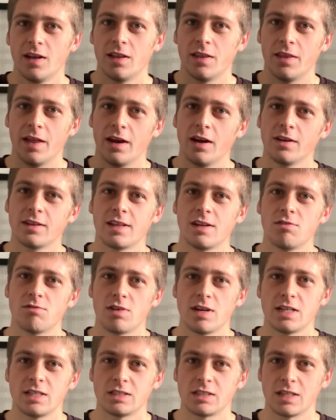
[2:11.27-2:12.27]
Then I didn't
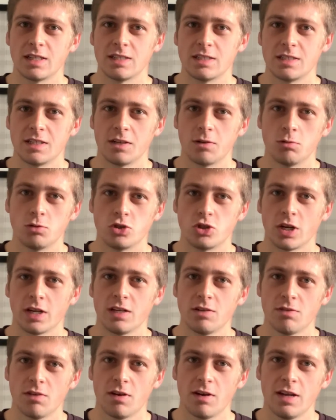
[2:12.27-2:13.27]
race until
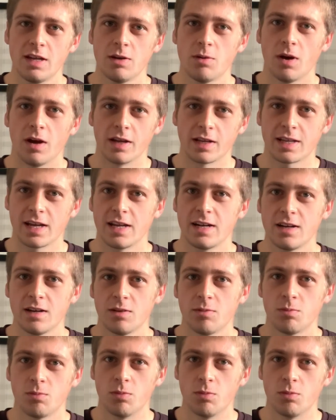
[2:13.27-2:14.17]
January again,